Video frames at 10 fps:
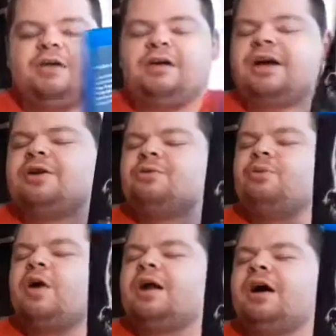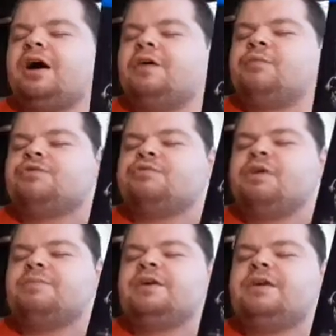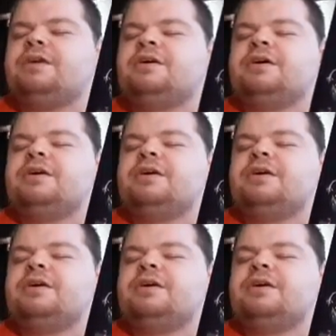Like I know the one guy was from the